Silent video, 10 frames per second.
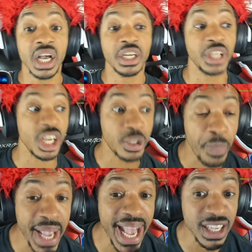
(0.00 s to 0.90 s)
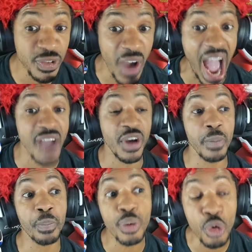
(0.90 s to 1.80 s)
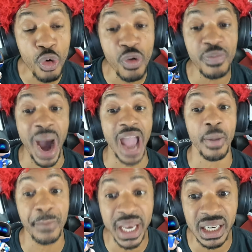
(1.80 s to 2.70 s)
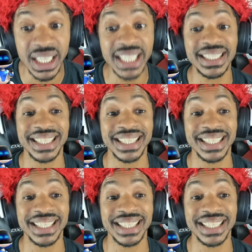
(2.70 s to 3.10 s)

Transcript: does ps5 improve my ability to